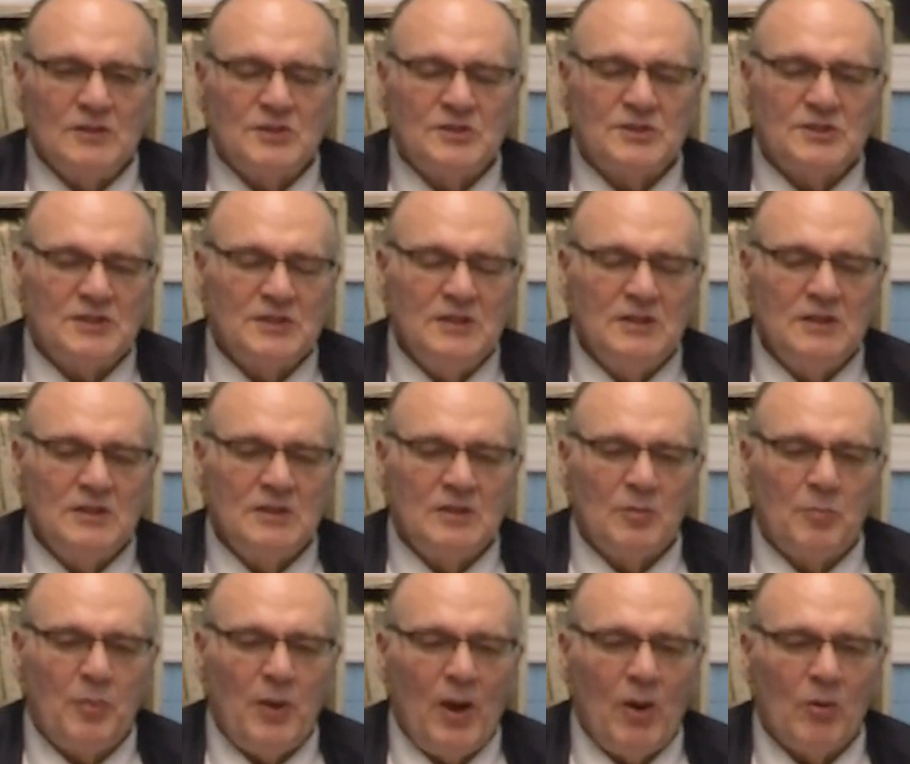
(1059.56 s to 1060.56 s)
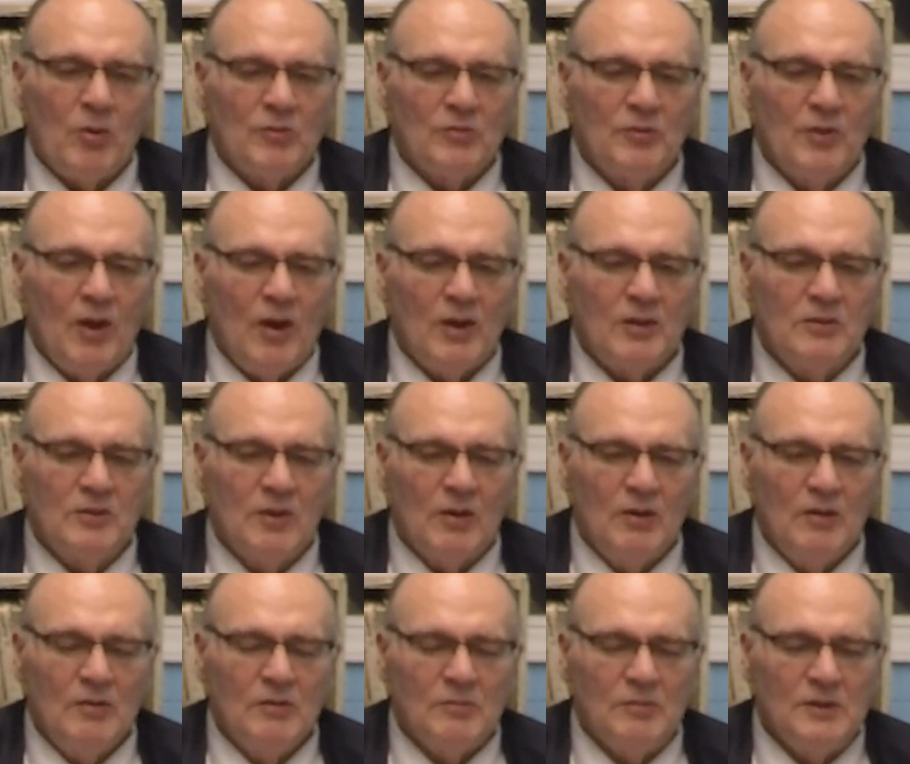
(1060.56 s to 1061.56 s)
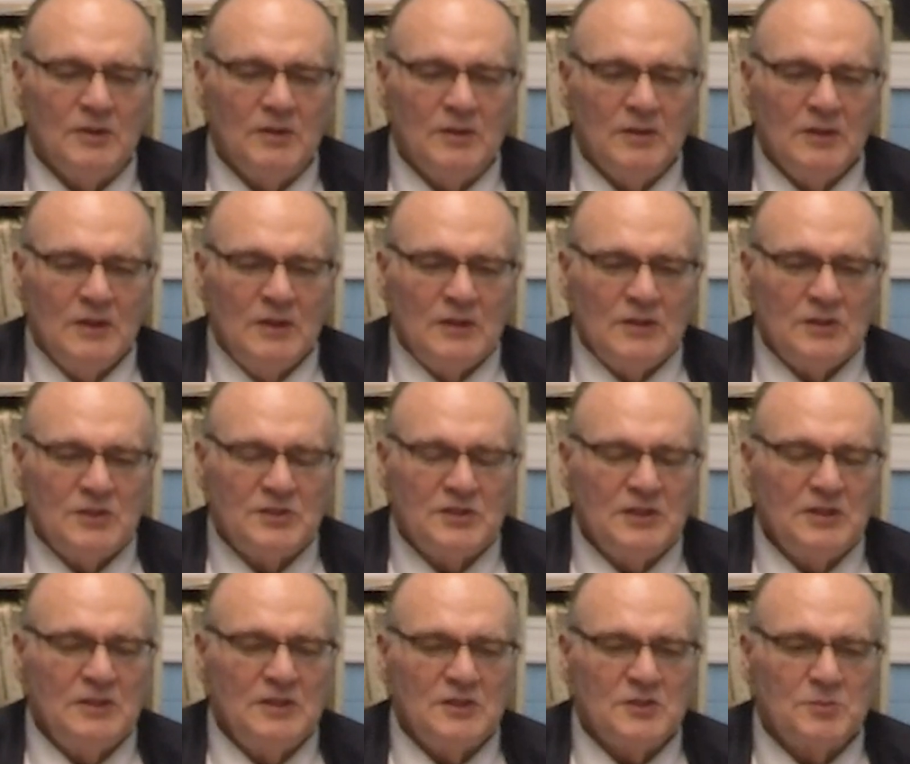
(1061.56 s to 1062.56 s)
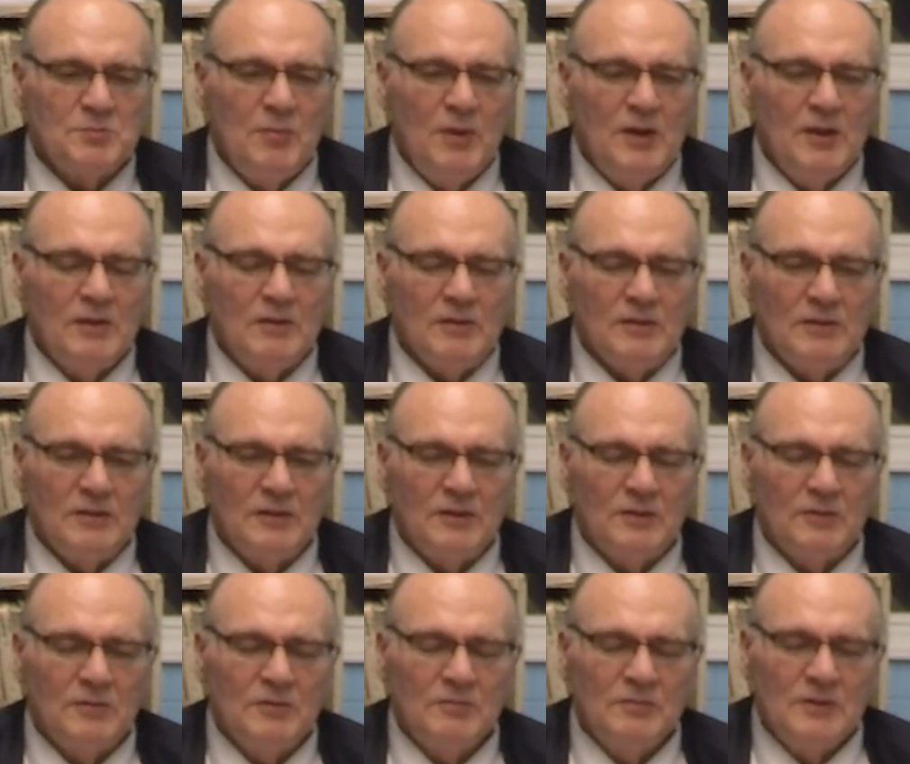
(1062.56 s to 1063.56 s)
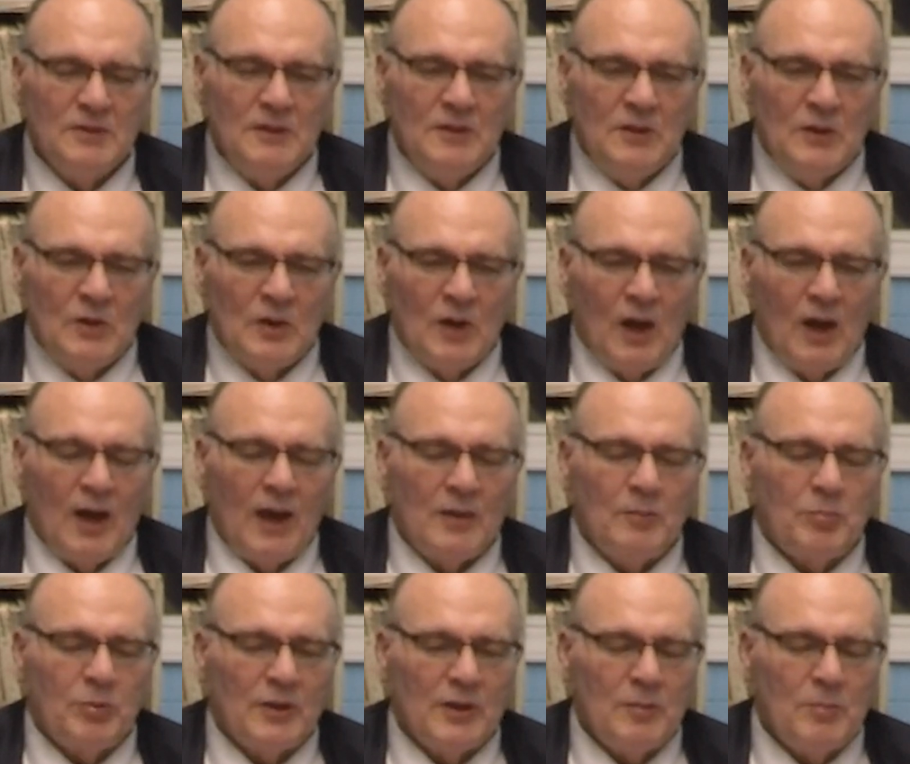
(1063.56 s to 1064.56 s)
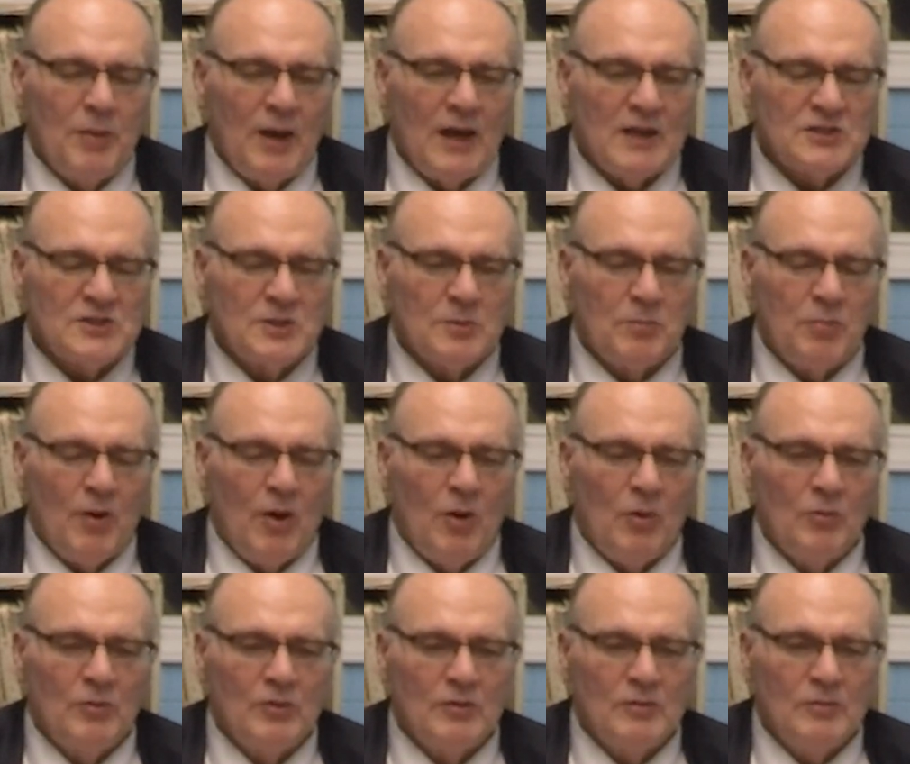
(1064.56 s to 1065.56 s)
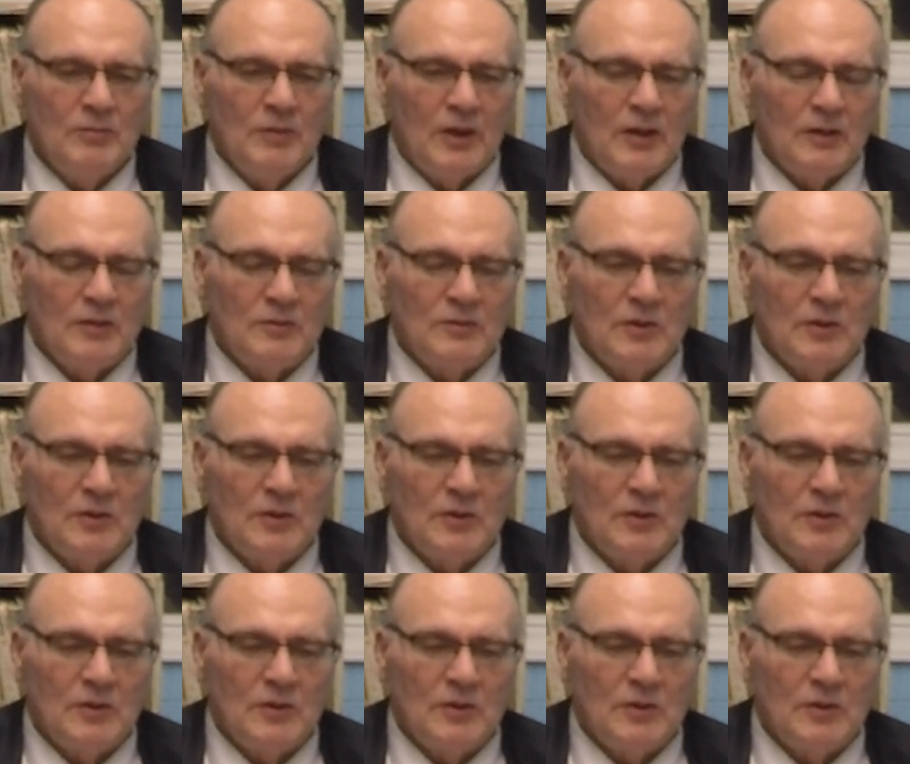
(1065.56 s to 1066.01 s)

see the power of God come and see these men, I'd play basketball with them.